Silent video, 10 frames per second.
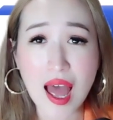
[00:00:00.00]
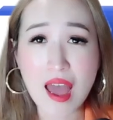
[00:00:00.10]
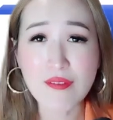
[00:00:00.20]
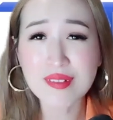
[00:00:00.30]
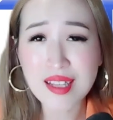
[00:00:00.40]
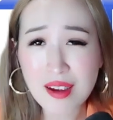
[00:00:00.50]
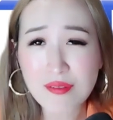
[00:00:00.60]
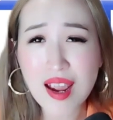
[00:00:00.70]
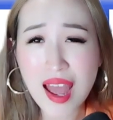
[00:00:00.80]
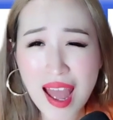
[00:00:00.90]
I've
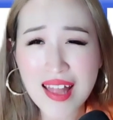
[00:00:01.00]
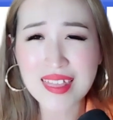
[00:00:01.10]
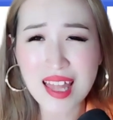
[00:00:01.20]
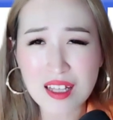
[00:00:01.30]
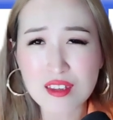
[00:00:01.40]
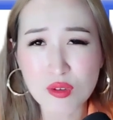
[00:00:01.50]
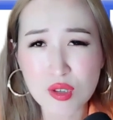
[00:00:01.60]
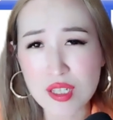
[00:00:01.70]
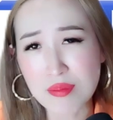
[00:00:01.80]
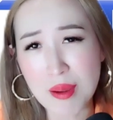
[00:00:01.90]
never had that
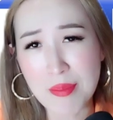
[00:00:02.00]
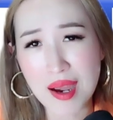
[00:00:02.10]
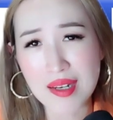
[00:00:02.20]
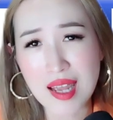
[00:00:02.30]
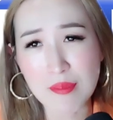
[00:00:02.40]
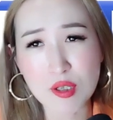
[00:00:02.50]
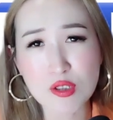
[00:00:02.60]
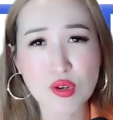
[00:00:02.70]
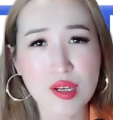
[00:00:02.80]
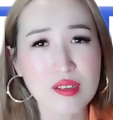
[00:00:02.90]
thought in my mind. I'm
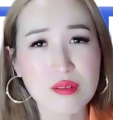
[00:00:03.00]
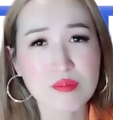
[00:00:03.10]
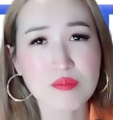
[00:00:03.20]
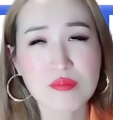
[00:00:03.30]
not trying to